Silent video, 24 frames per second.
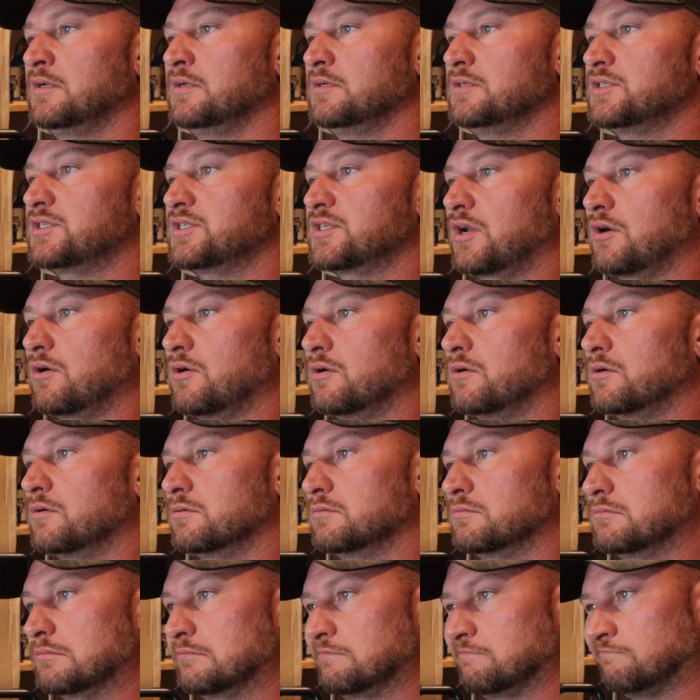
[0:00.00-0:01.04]
So,
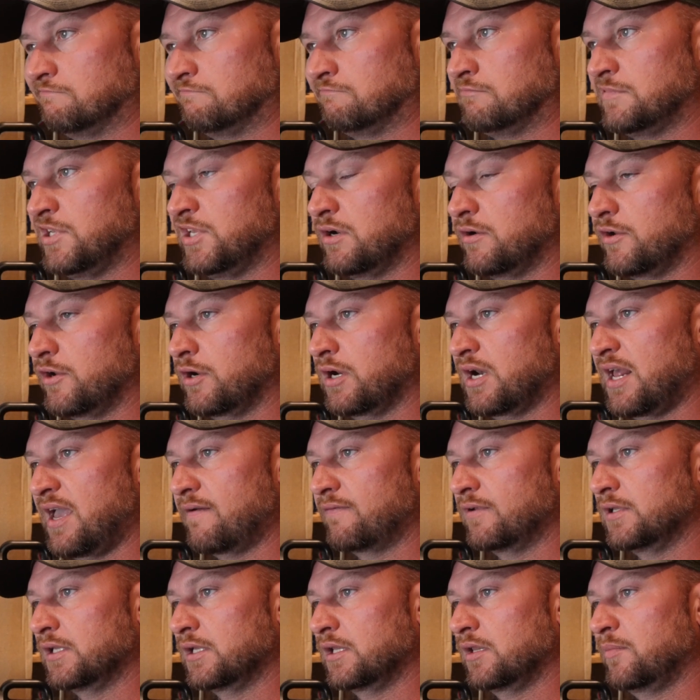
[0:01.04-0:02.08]
you're going to have
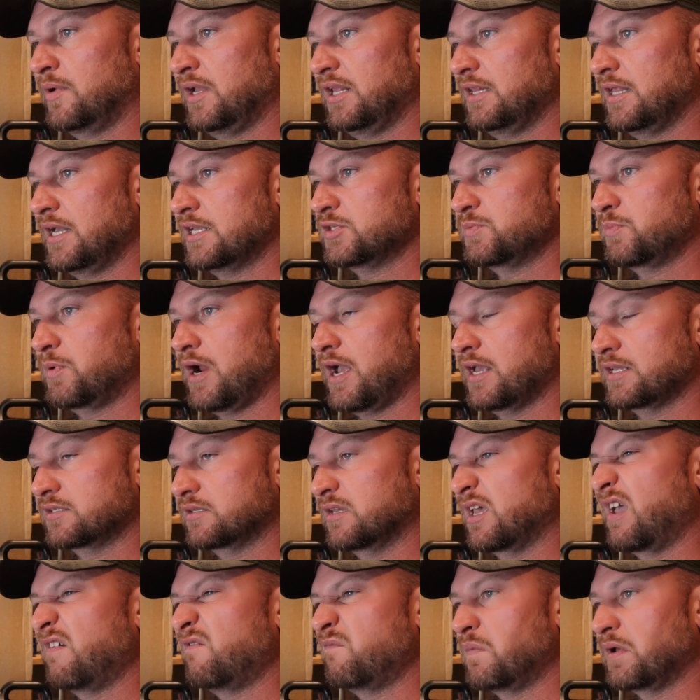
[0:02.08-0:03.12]
a little bit less brass
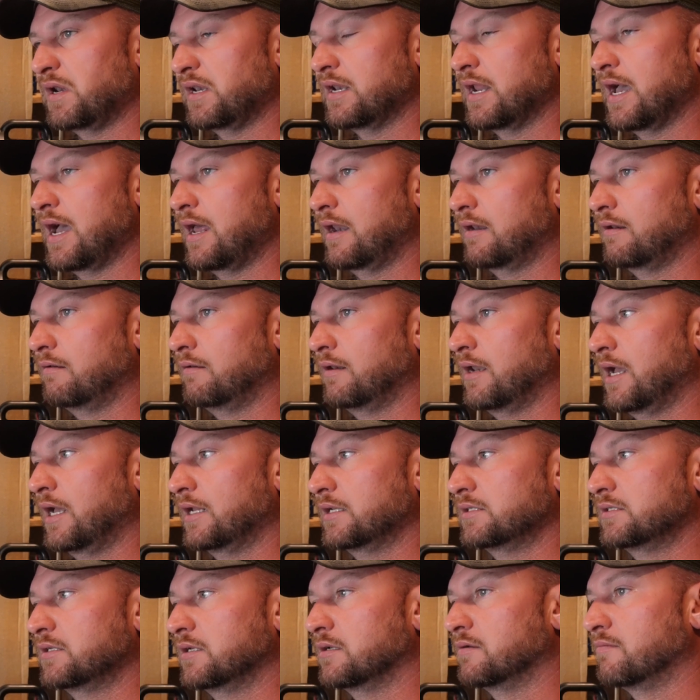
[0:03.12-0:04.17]
life, but not
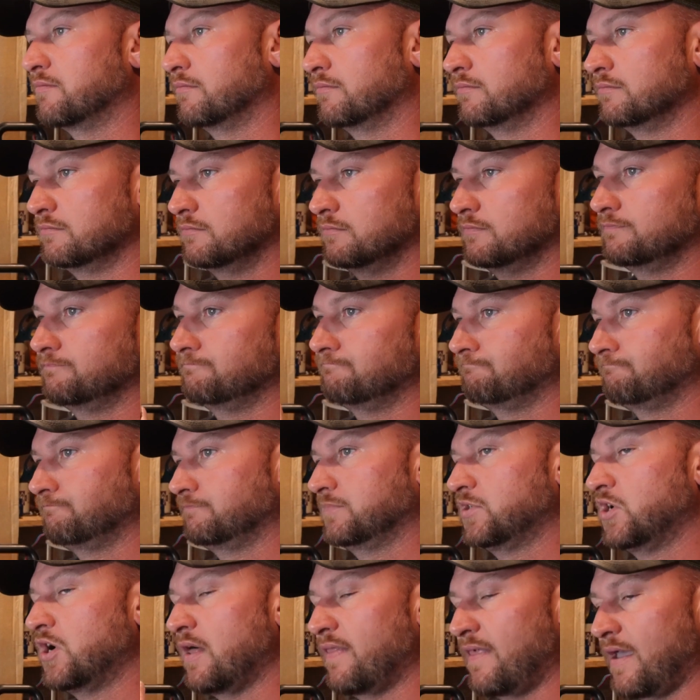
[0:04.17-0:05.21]

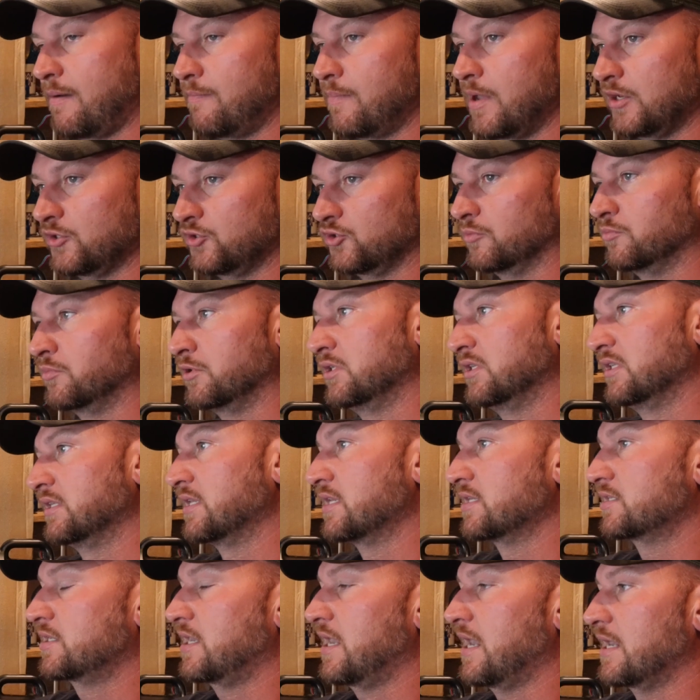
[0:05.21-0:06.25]
all that measurable in
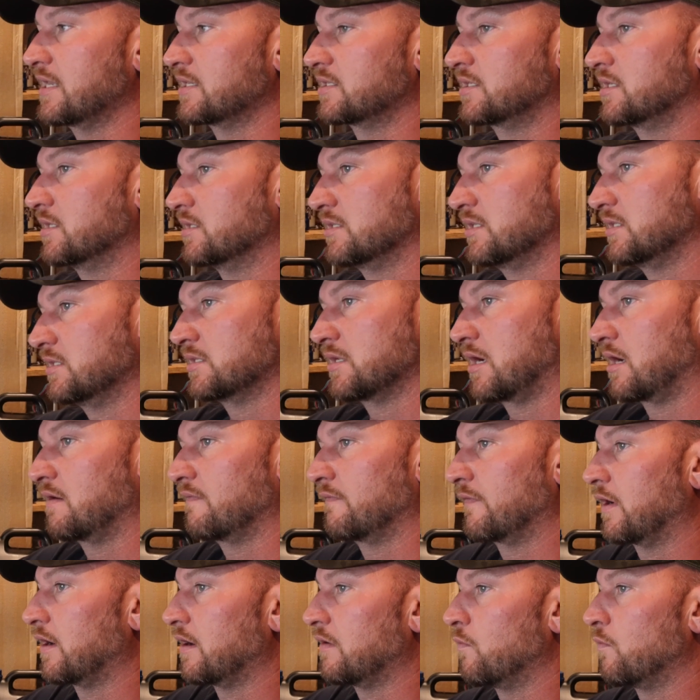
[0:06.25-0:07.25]
this case, because these aren't very